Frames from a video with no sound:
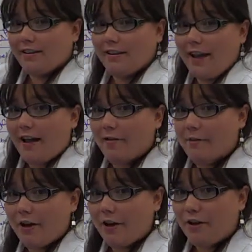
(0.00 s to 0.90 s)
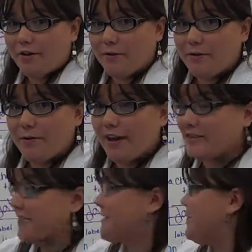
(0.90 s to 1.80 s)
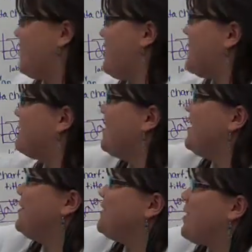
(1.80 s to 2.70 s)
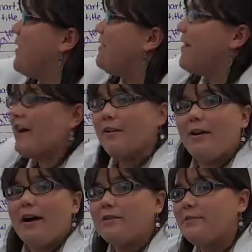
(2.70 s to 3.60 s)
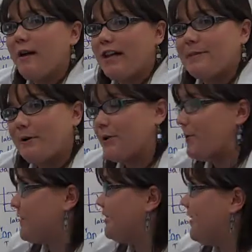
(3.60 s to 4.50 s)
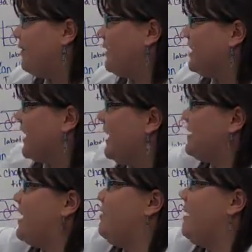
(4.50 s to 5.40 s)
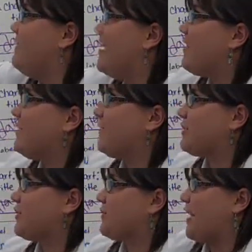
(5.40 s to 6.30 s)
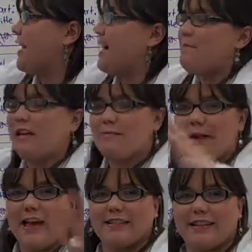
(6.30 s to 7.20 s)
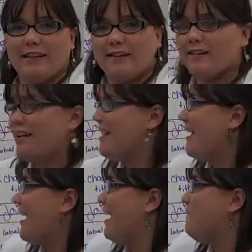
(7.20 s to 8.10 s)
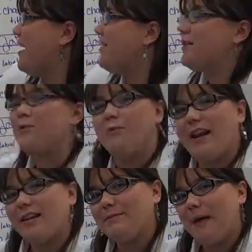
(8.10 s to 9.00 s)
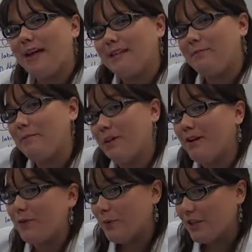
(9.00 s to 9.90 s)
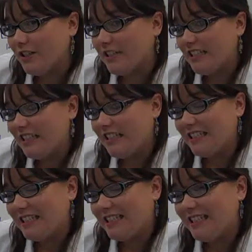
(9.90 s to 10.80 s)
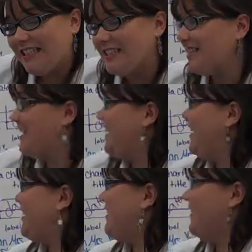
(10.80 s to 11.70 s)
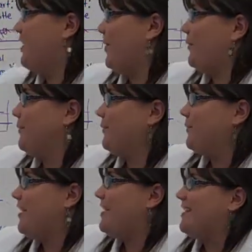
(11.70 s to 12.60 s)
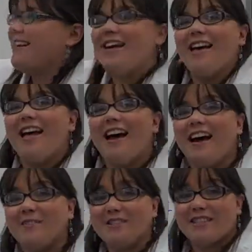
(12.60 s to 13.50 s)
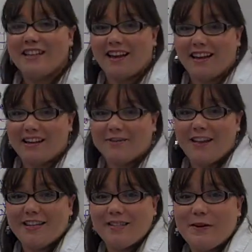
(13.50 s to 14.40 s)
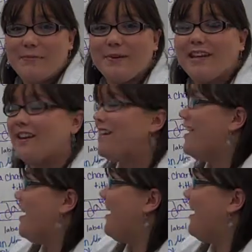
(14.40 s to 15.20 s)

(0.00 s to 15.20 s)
Yeah, we all don't know the answer to this one already. So if I go out to the basketball court at recess, and on my very first try, I make a basket, am I the greatest basketball player in the world? You know. I was just lucky. You guys know me.